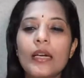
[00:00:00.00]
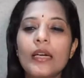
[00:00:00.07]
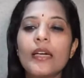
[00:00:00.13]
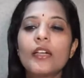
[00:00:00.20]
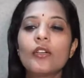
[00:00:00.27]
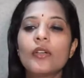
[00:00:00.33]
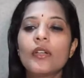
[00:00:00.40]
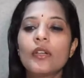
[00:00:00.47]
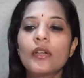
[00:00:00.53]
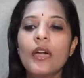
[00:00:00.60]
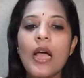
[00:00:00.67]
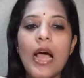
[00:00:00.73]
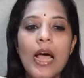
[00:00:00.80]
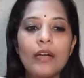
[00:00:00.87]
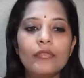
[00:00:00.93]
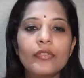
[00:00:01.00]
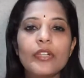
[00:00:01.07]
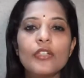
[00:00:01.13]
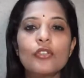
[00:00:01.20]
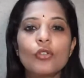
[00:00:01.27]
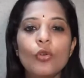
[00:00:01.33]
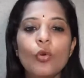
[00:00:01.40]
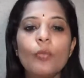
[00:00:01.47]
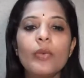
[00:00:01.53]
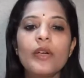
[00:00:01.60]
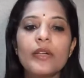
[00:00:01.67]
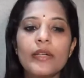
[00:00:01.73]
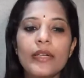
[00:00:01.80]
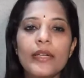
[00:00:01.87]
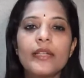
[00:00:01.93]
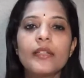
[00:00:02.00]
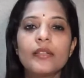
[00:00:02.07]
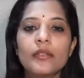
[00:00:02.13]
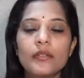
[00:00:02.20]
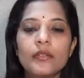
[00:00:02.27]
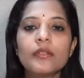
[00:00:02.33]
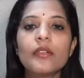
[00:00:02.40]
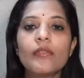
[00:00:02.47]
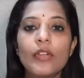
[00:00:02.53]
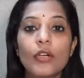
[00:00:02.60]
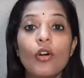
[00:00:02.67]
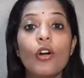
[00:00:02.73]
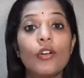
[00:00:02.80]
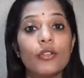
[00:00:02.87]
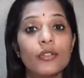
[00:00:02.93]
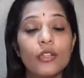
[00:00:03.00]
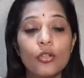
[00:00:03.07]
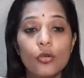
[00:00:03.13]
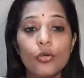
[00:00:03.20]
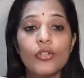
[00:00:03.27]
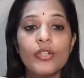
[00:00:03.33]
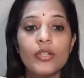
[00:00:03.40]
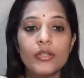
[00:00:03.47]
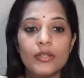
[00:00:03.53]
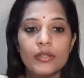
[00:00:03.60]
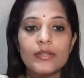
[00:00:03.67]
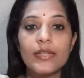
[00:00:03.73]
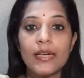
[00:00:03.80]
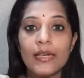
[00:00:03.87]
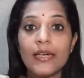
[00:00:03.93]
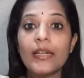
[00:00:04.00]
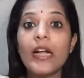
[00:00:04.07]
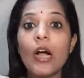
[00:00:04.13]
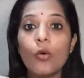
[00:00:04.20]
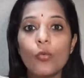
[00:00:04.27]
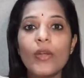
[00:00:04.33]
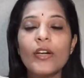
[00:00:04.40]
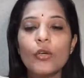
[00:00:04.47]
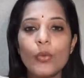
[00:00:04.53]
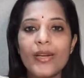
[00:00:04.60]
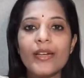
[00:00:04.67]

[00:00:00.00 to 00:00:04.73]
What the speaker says: great on an average global rate. We're not on the good side, like how we are